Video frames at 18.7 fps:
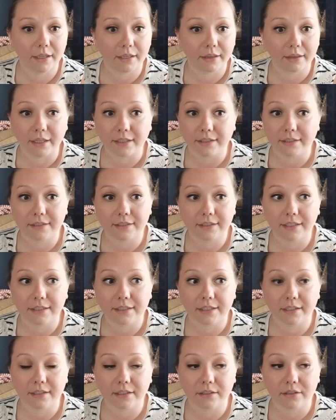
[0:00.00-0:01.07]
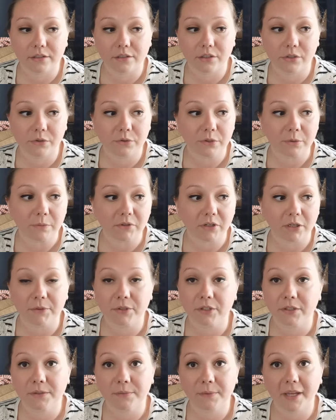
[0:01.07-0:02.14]
And that's it. That's the 2
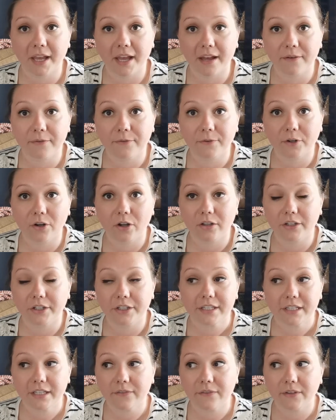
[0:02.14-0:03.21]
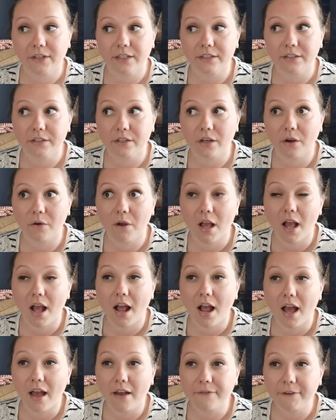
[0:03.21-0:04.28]
subscriptions we have for all our TV. So
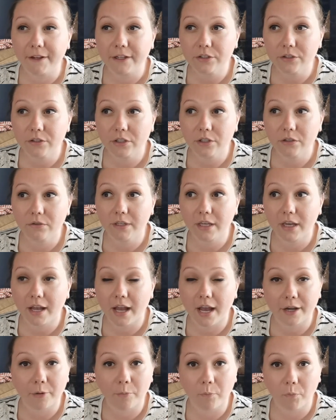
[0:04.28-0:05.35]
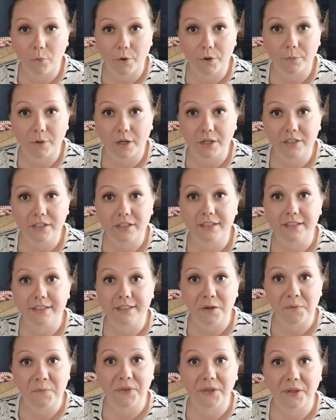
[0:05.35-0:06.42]
eventually you get kind of bored watching the
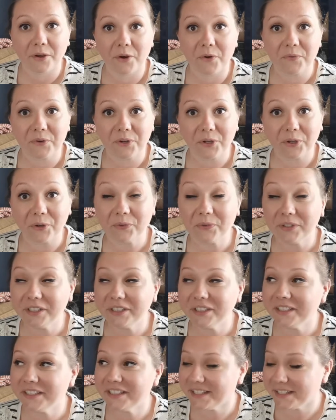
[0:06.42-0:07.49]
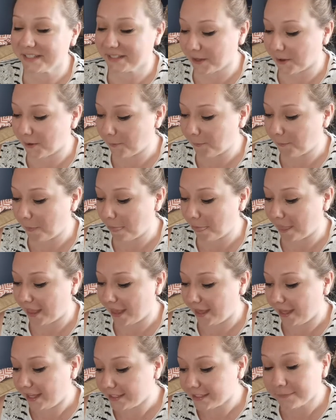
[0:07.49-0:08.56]
same thing over and over. So
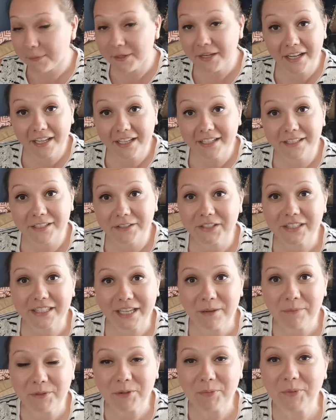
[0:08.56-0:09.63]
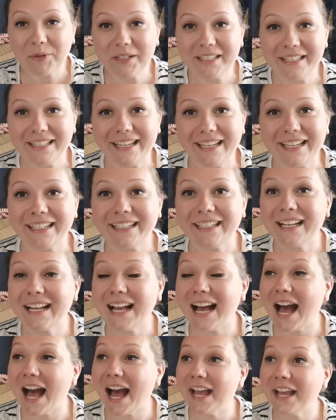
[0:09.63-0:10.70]
it's been nice to escape to books again.
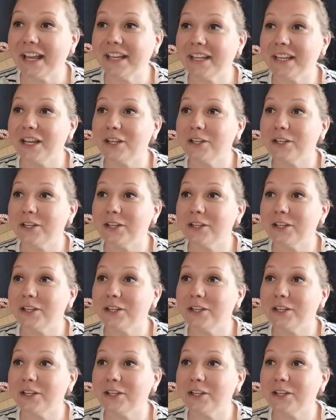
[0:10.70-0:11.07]
I